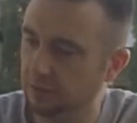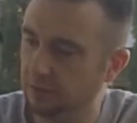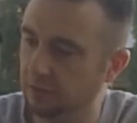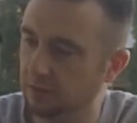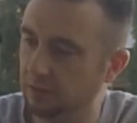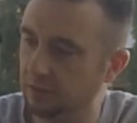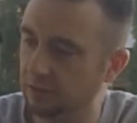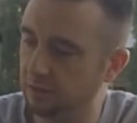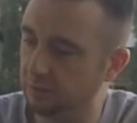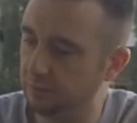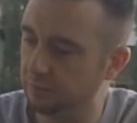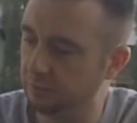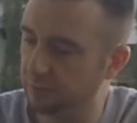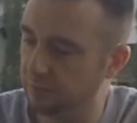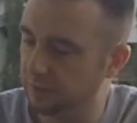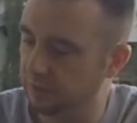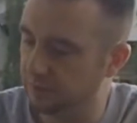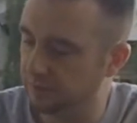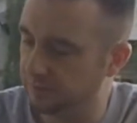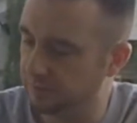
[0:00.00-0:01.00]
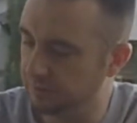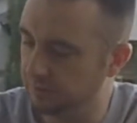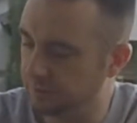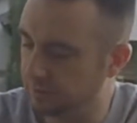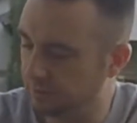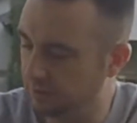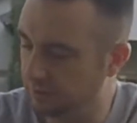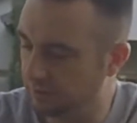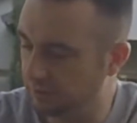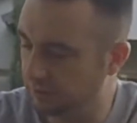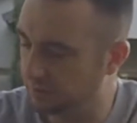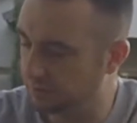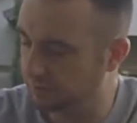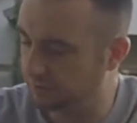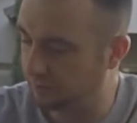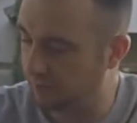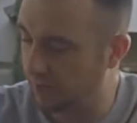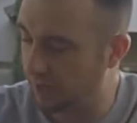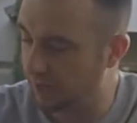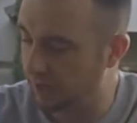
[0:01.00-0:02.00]
and this was the lowest
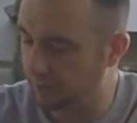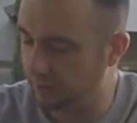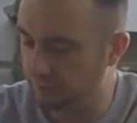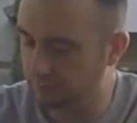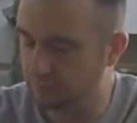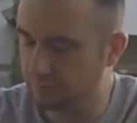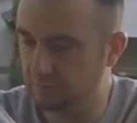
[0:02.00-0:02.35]
grade.